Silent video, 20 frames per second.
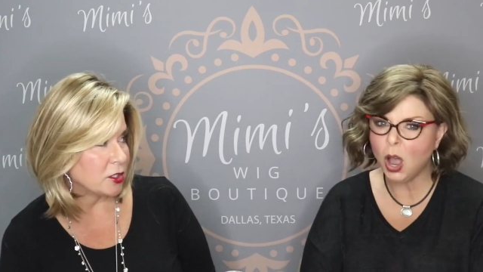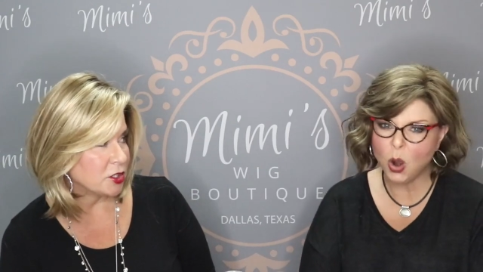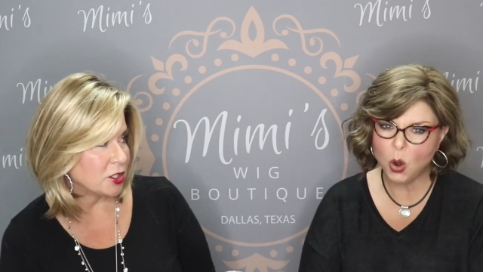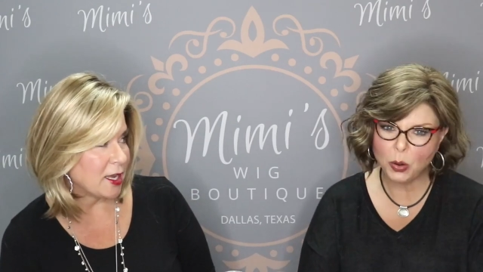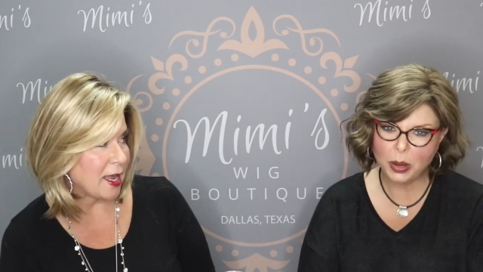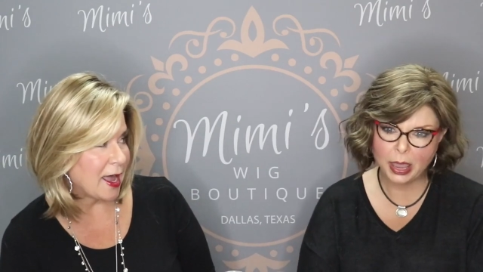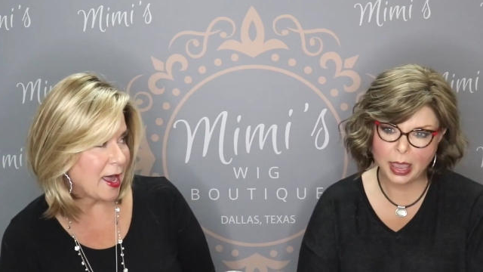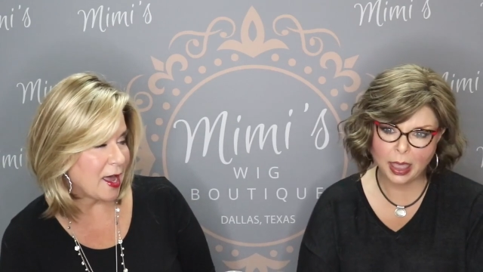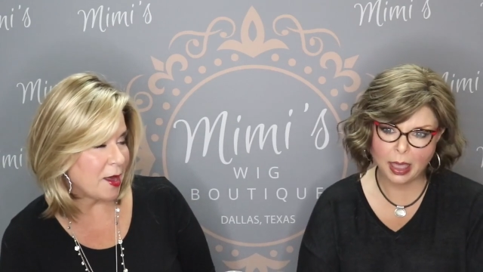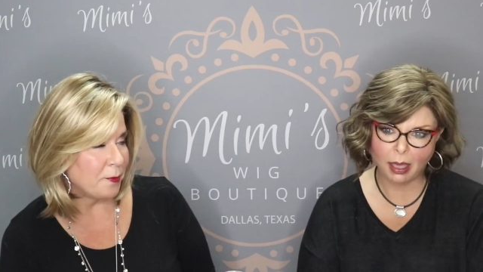Speaker 1: oh,
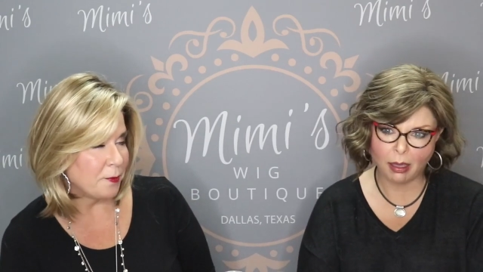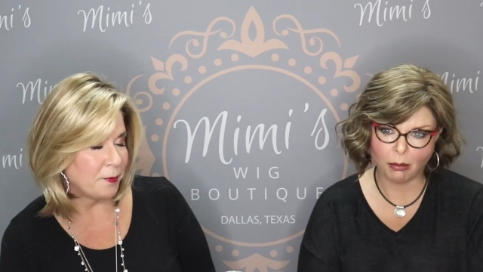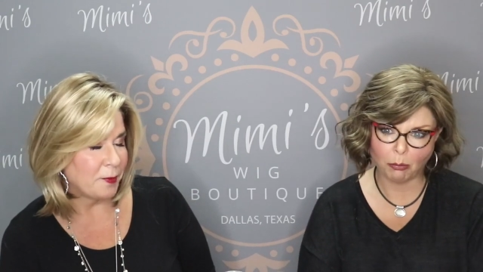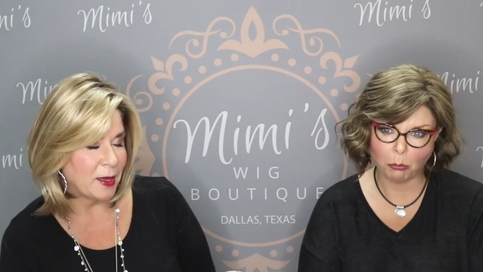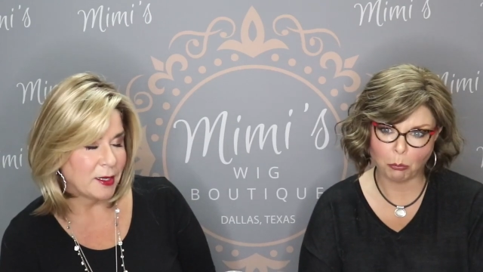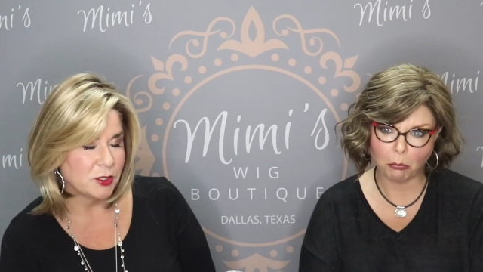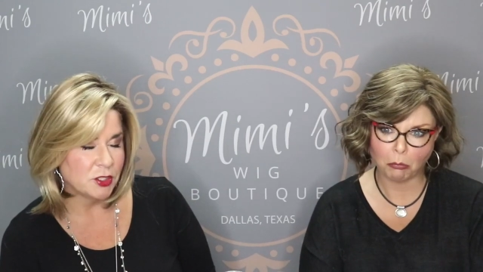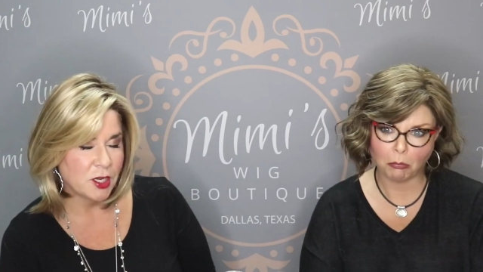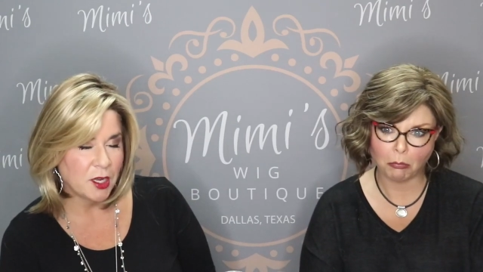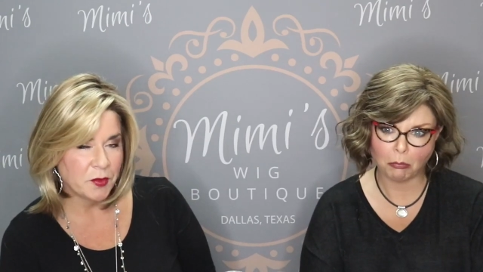cap yeah. by
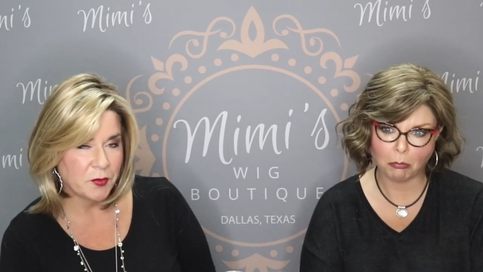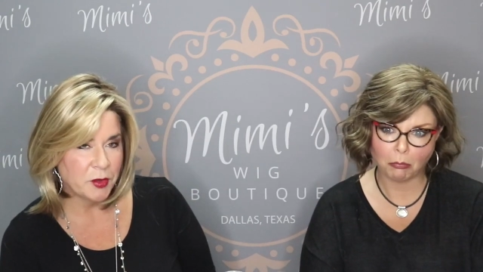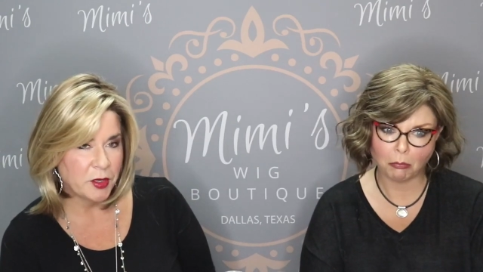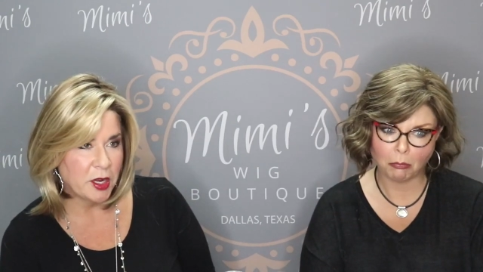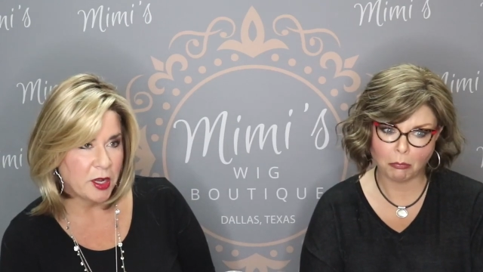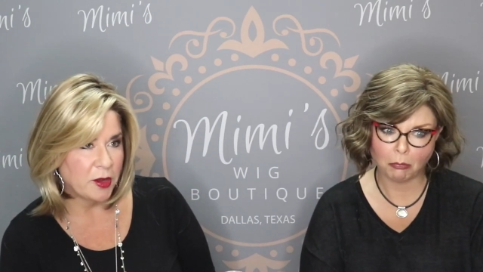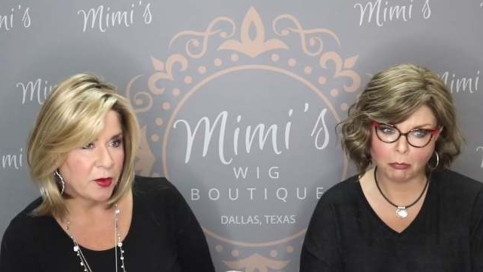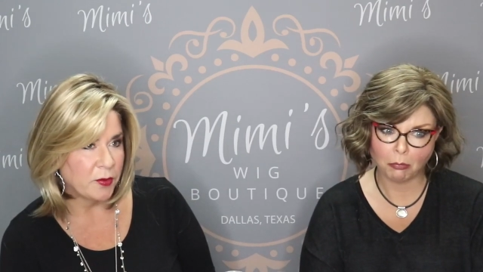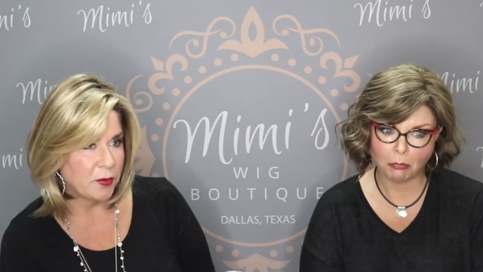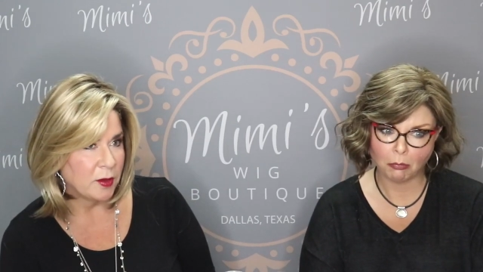Jon
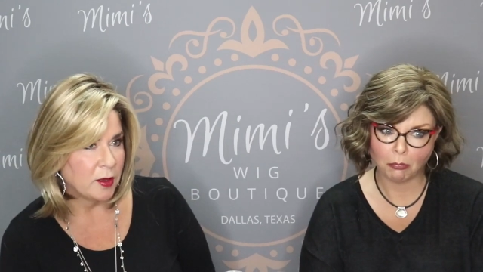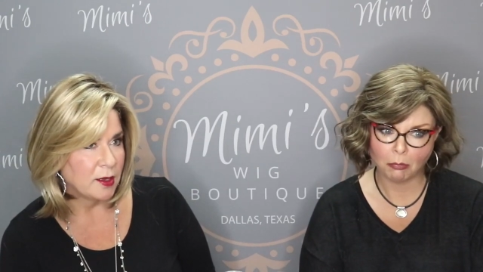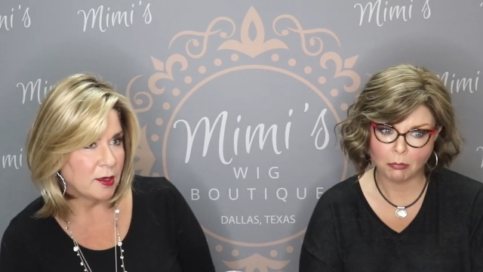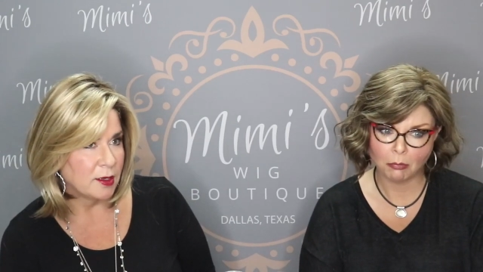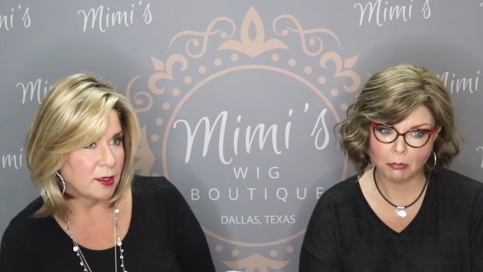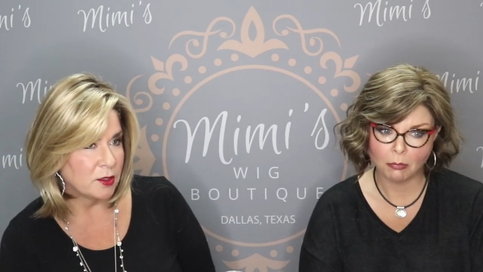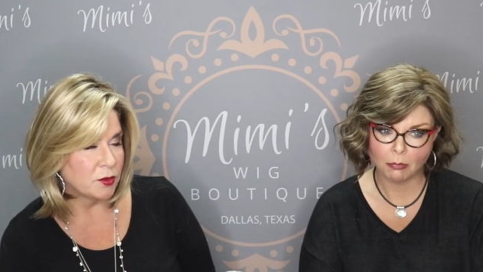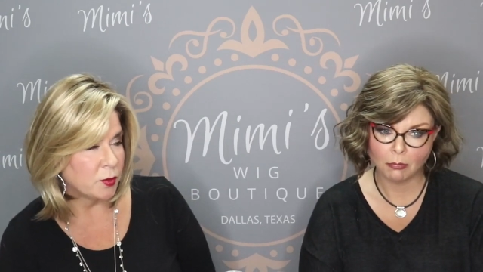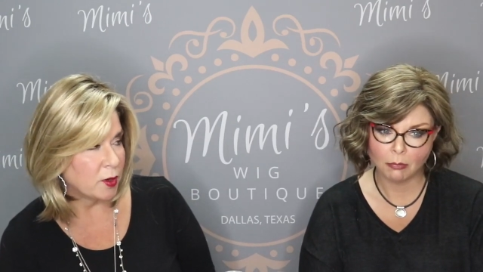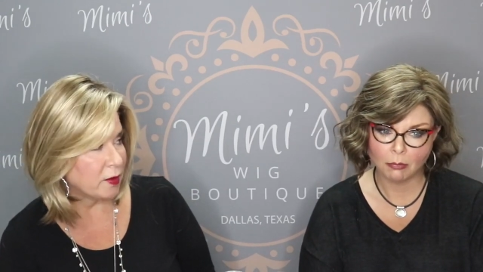Renau in
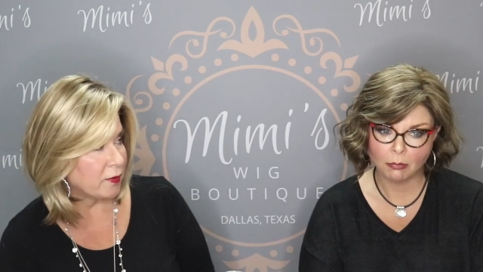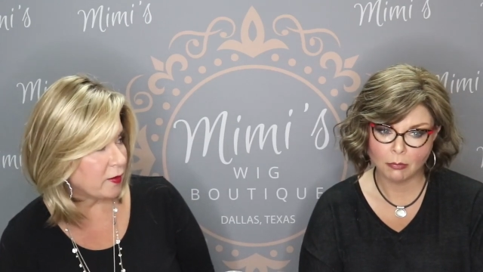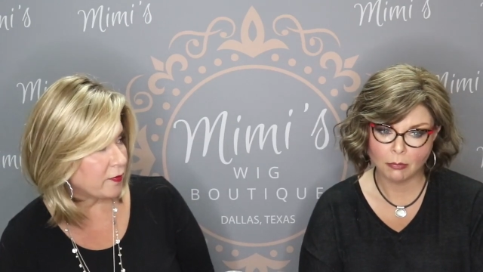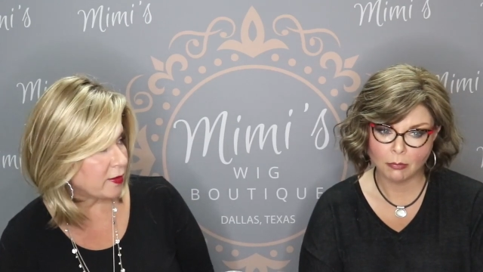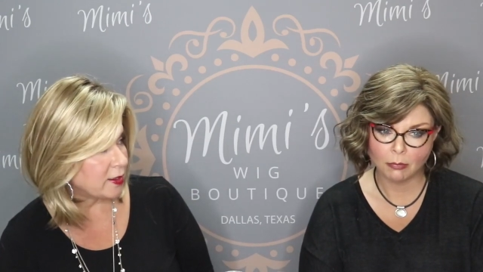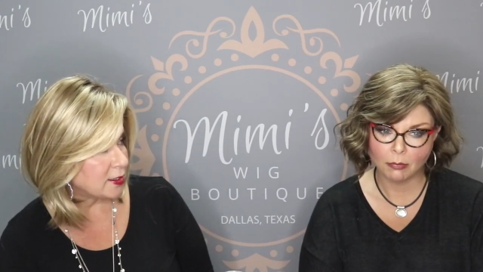twelve F S